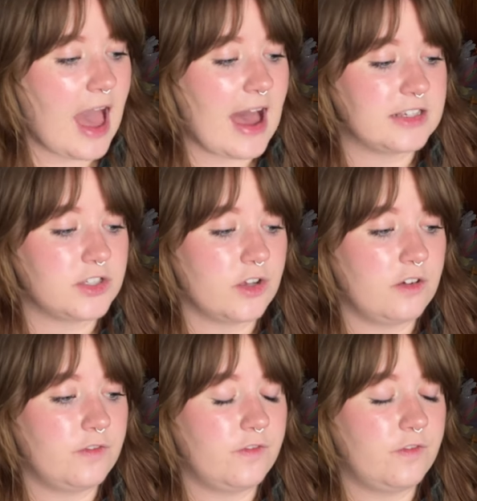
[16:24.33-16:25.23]
As
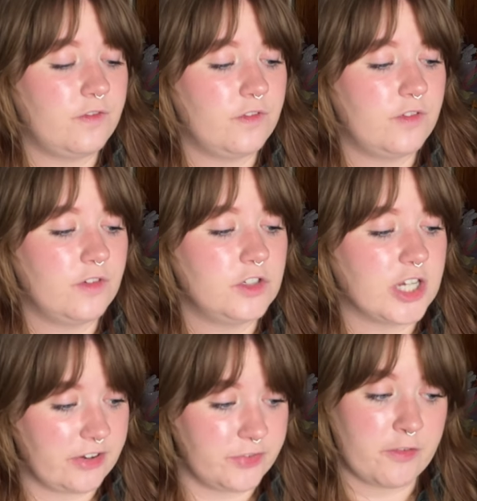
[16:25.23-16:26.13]
of
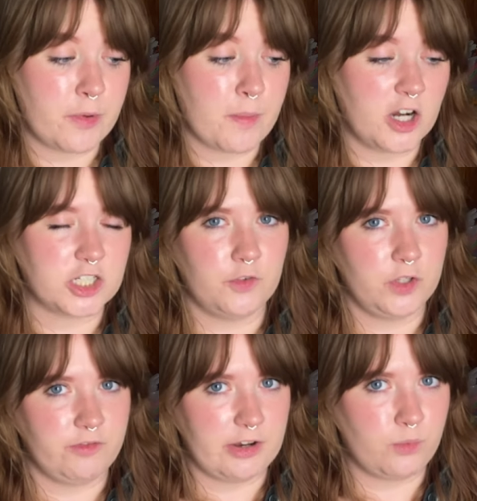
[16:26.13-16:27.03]
January, February, March, I've only
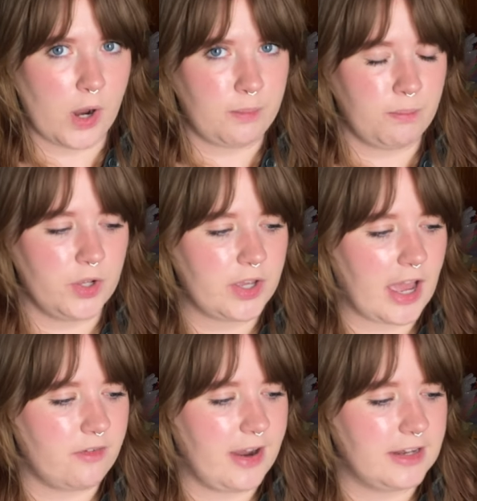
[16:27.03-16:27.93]
read one book.
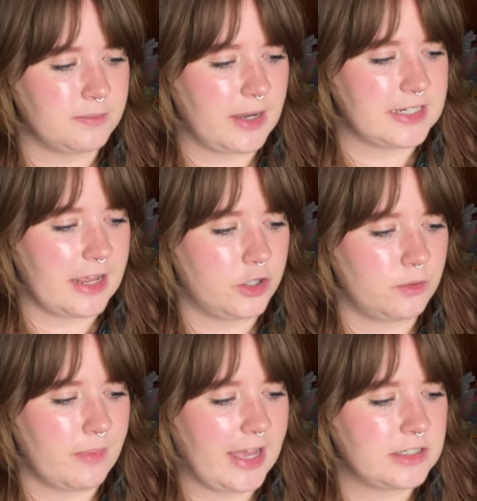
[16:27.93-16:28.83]
I read My Tender
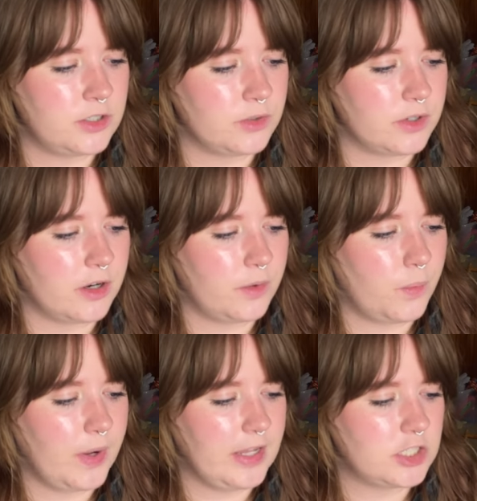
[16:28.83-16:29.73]
Matador,
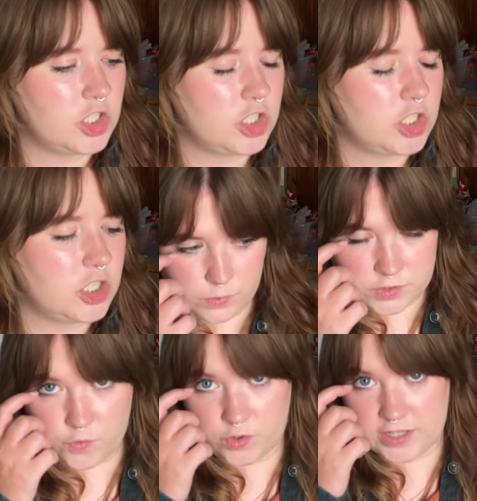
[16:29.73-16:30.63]
which was
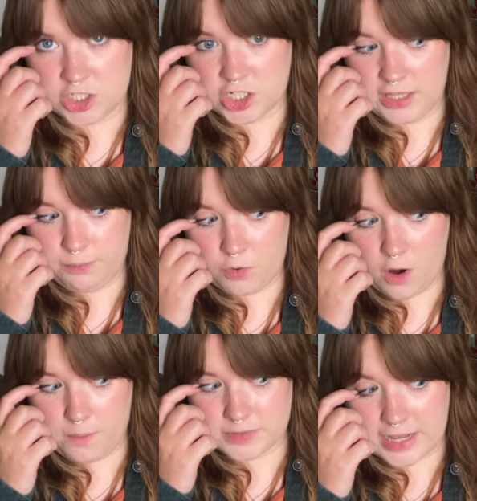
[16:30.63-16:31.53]
for the chili
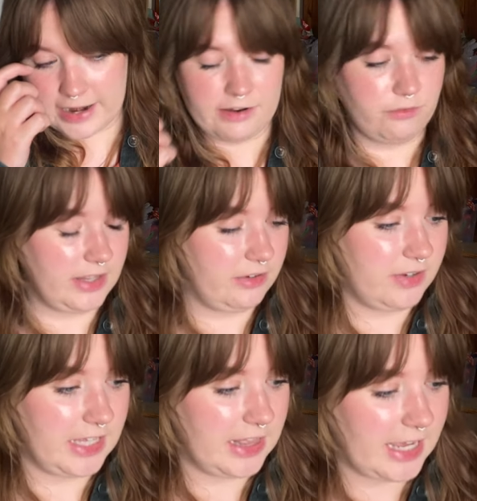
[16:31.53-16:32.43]
prompt, and I really,
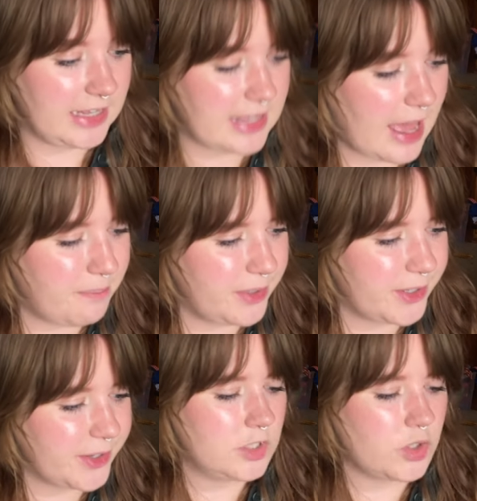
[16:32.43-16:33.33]
really liked that
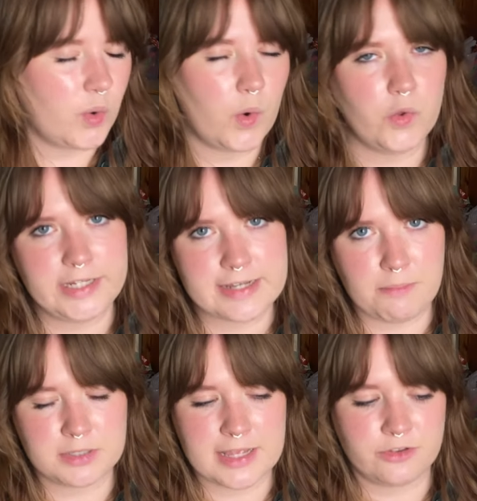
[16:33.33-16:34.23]
book. So only
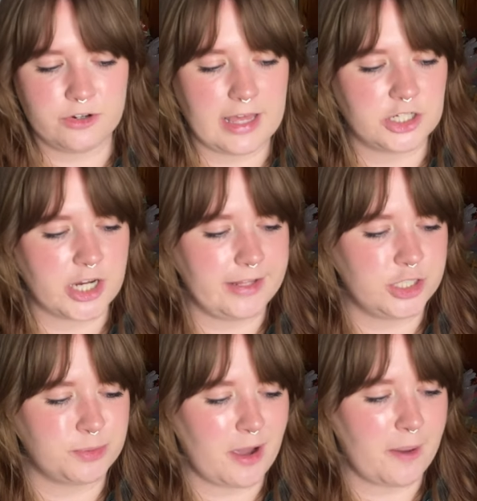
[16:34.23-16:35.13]
10% through that
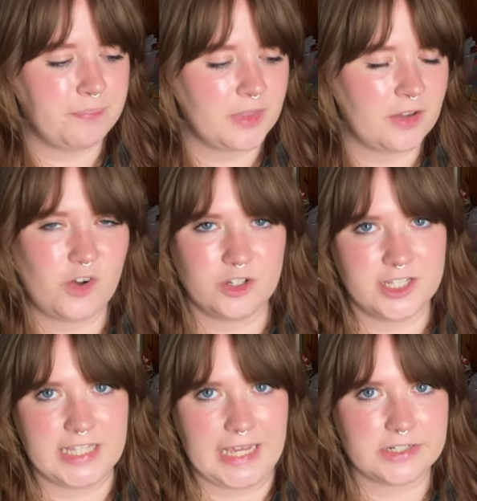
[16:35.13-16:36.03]
challenge, but got to
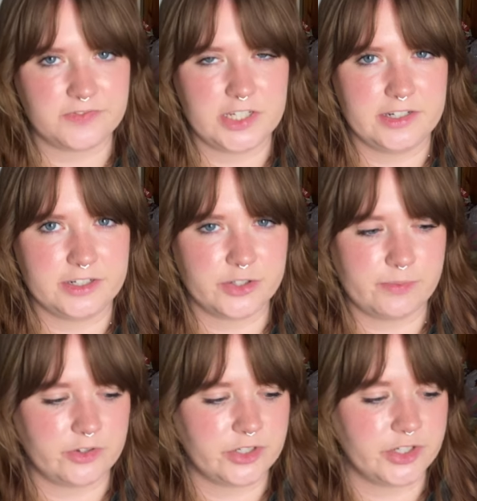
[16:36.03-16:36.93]
the end of the year, so I'm
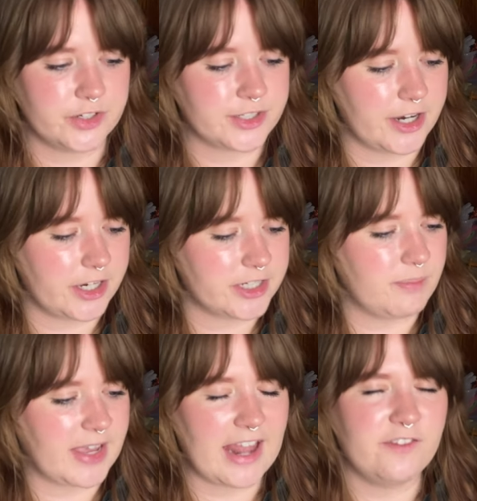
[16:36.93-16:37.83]
not too concerned.
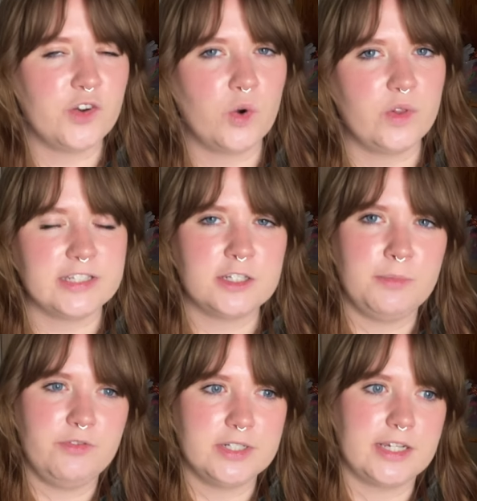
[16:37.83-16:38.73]
My kind of goal is to be
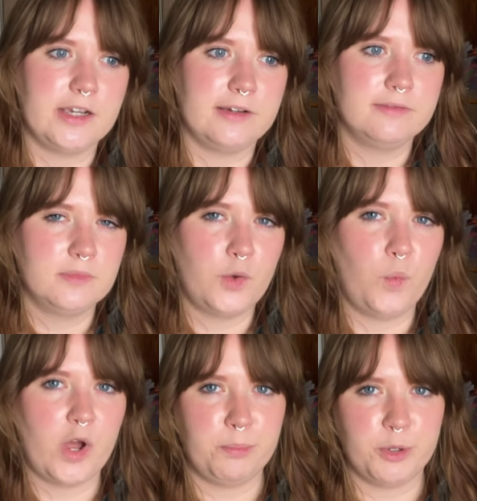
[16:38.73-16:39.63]
reading
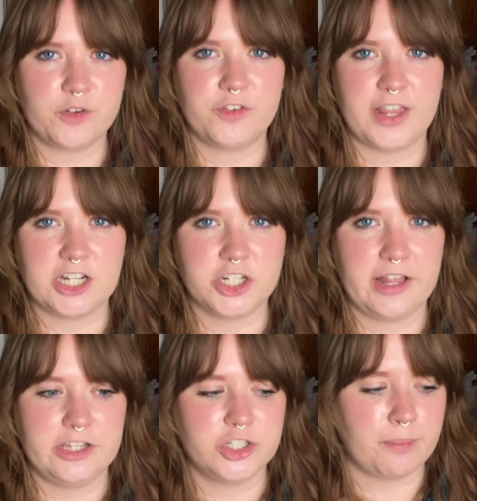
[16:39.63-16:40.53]
one book for that
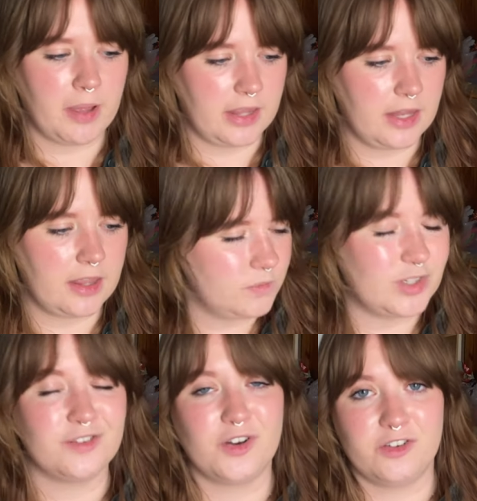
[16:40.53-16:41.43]
challenge a month,
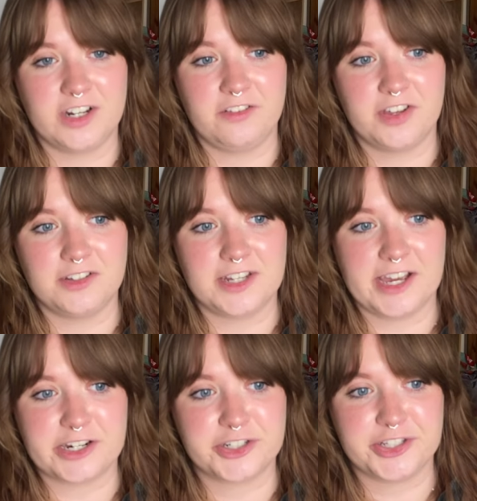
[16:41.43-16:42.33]
which I've already failed at,
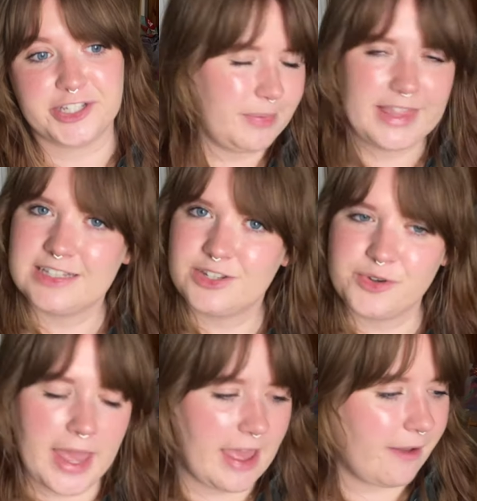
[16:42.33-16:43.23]
actually, but that's
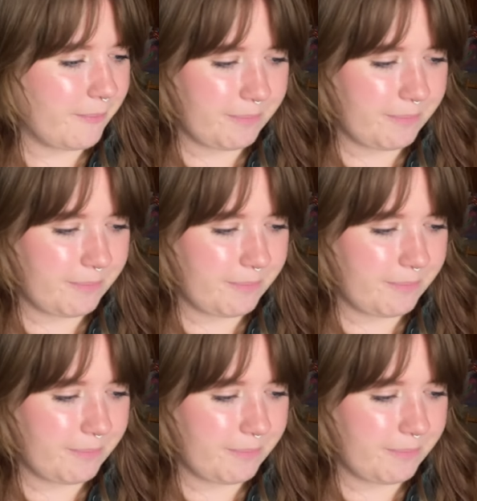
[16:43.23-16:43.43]
okay.